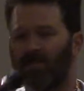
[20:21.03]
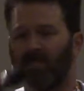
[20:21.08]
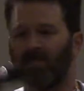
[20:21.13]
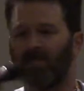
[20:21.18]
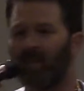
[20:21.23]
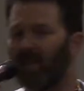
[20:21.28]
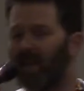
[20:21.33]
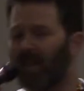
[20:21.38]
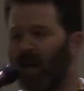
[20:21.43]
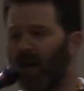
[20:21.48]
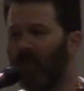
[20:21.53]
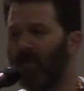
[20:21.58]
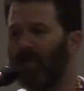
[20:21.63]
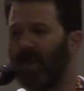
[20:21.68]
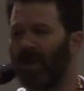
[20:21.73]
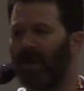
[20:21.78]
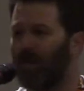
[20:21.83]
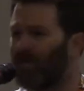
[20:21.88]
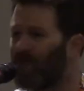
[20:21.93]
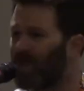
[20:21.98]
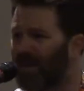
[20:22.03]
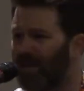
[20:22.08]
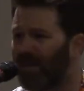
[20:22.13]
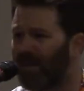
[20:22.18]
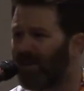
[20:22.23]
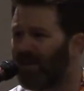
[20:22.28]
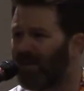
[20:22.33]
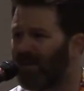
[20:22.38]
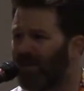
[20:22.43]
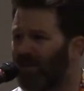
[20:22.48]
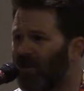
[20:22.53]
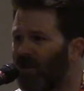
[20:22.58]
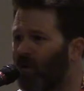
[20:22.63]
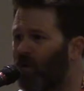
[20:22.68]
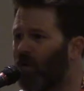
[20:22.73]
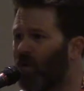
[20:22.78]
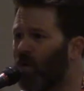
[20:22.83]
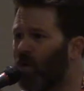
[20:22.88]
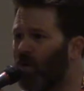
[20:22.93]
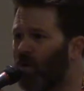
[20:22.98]
really I'll pay a bill
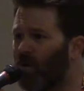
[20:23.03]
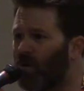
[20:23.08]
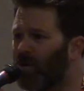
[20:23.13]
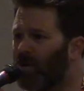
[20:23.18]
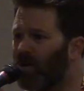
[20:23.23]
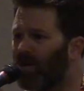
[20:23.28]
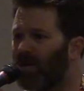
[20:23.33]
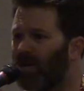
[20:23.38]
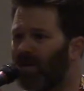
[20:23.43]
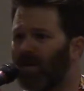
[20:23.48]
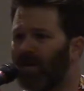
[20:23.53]
or